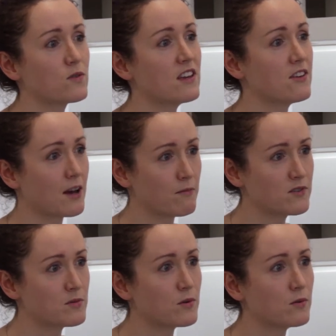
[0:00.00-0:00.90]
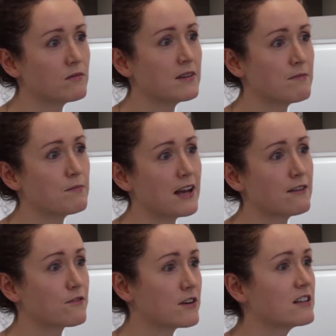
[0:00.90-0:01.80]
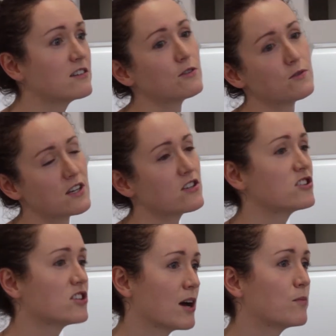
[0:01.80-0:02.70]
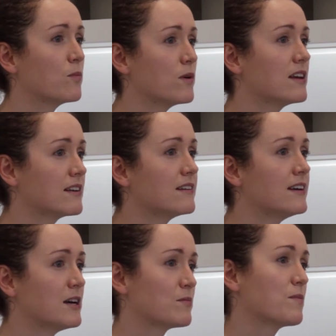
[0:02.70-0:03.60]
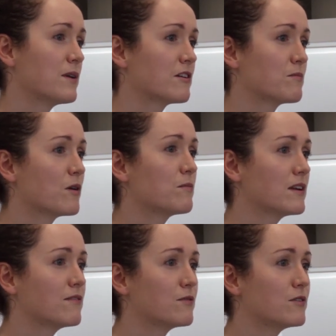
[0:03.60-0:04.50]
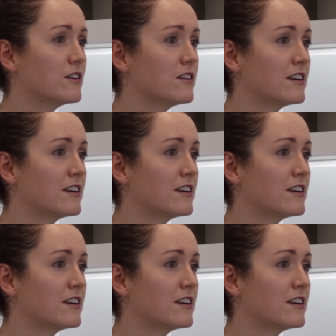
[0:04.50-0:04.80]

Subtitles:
you're comfortable and pain-free until such a time when we can prepare it properly for you.